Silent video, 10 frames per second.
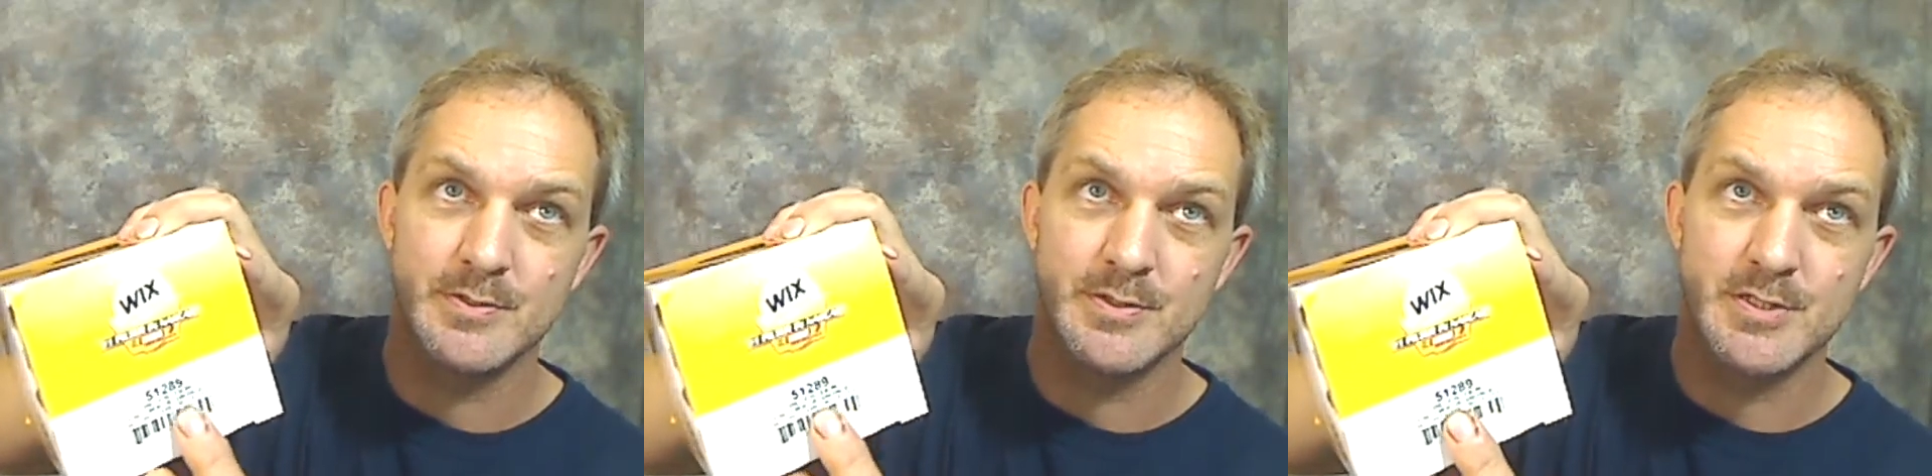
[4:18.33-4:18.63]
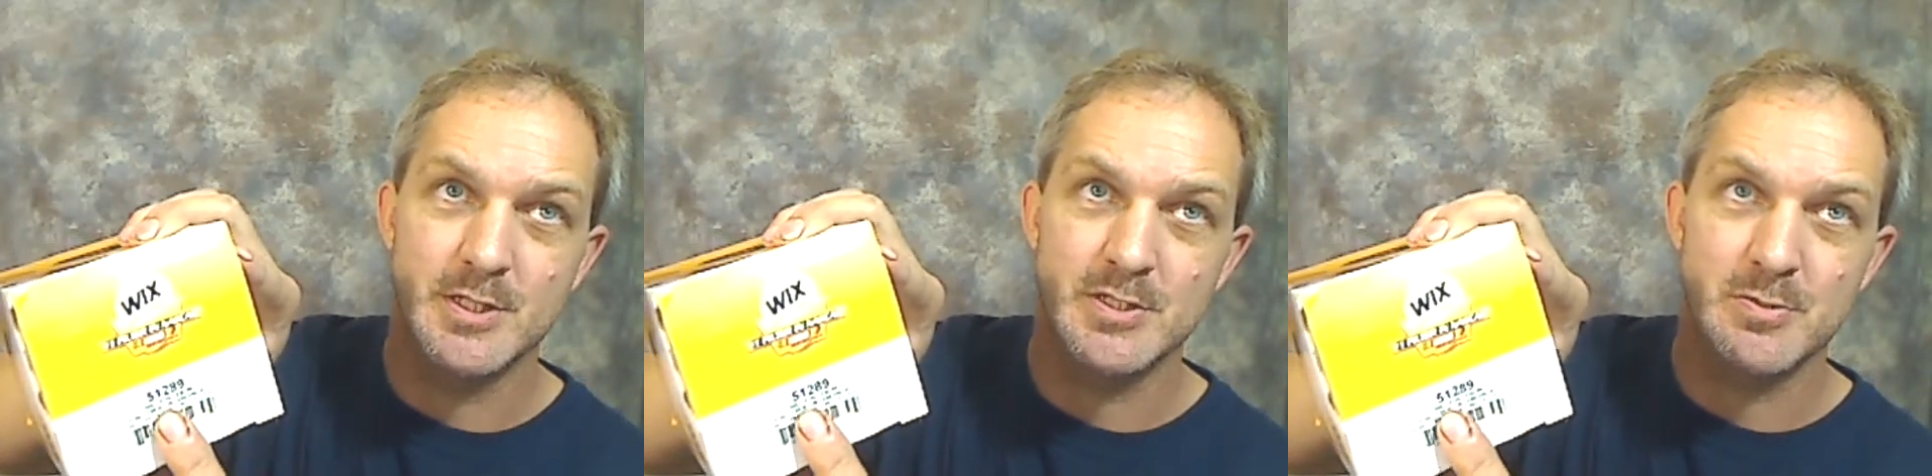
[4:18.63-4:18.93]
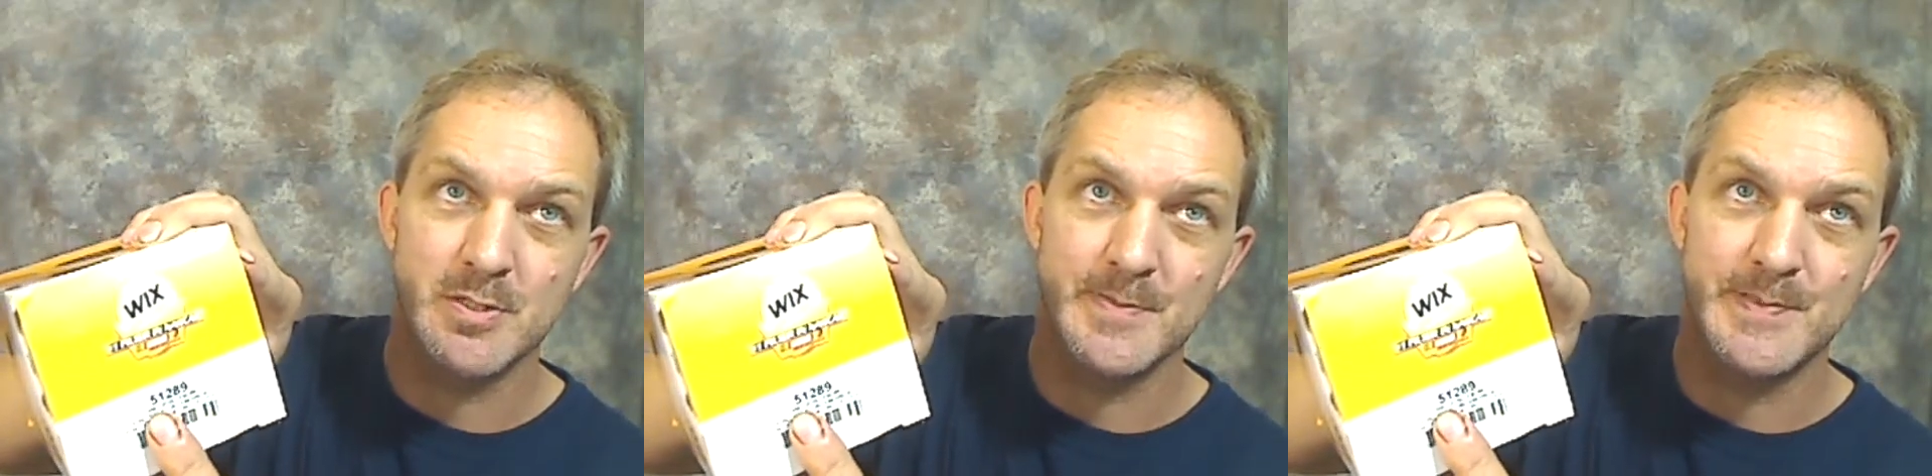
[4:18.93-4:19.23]
It starts
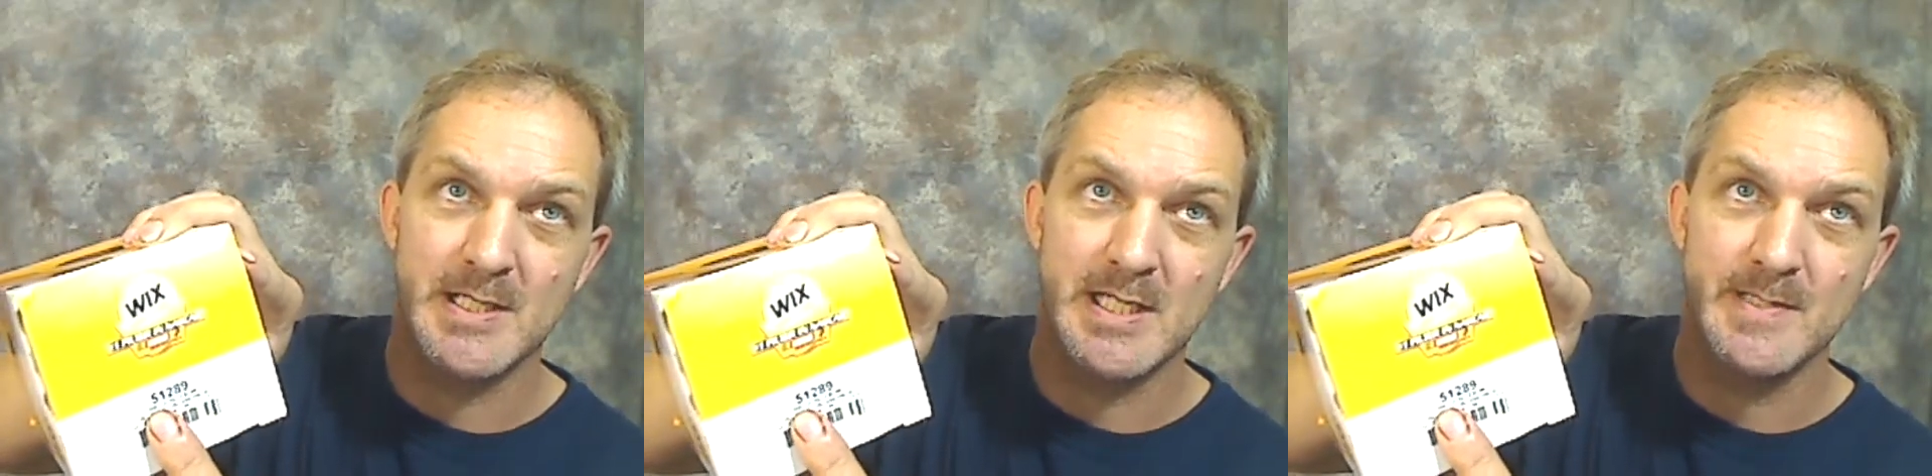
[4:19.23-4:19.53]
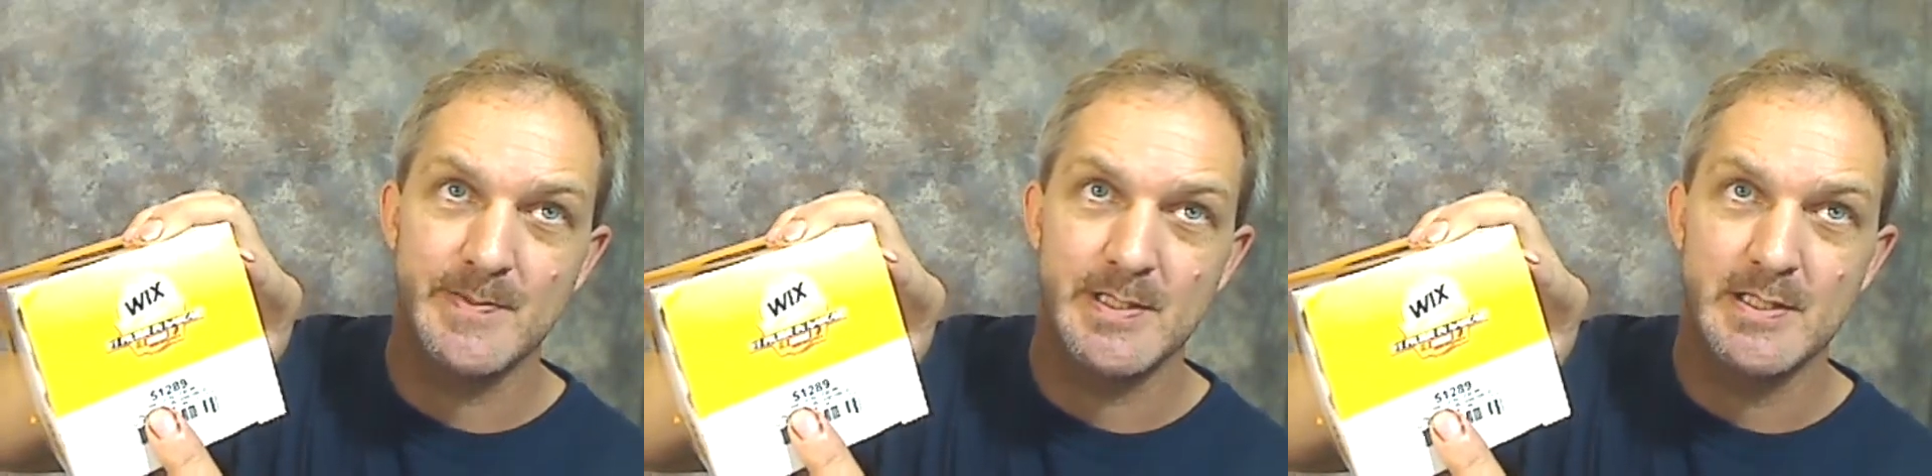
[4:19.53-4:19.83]
with a 5